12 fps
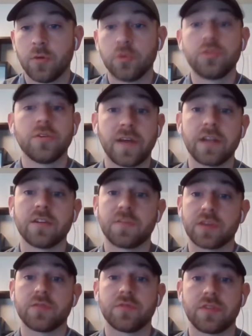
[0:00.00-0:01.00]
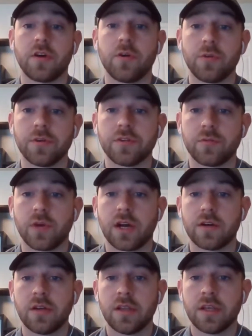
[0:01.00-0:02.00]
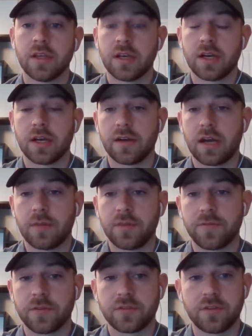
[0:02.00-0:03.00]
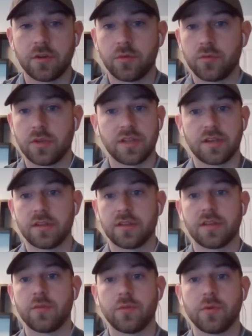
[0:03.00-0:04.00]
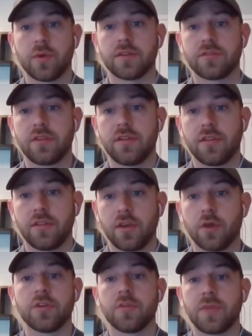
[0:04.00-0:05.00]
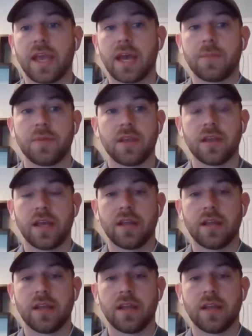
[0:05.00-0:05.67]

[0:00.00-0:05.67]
We'll do a final inspection with the owner as well. I'll be the first to, at the end of the day, we want the owner to be happy.